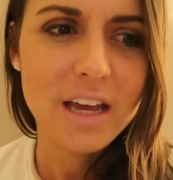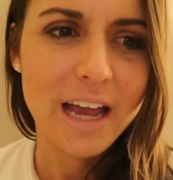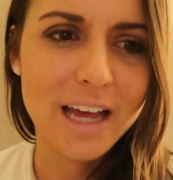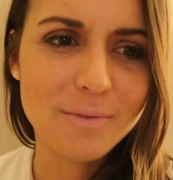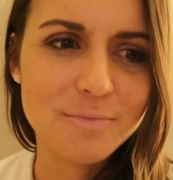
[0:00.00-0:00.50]

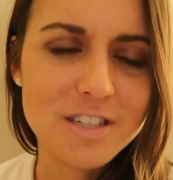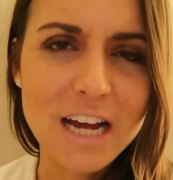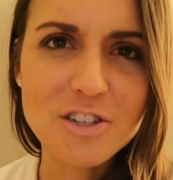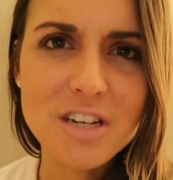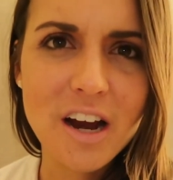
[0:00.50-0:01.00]
And
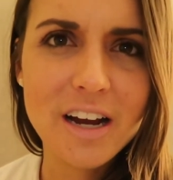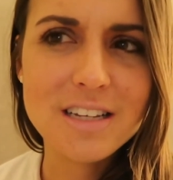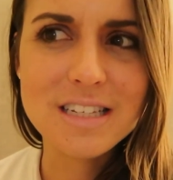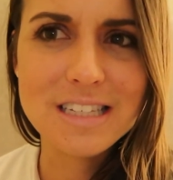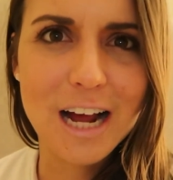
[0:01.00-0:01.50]

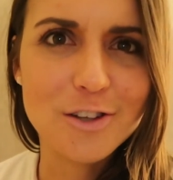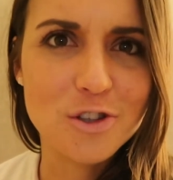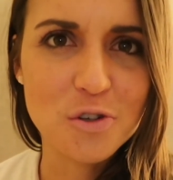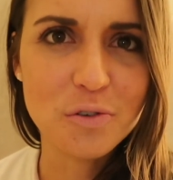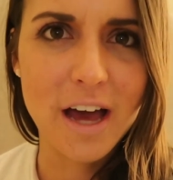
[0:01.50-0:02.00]
Sagittarius does not
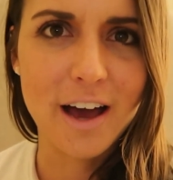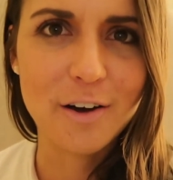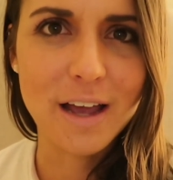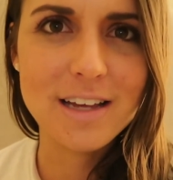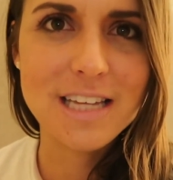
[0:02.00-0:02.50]
do that, okay?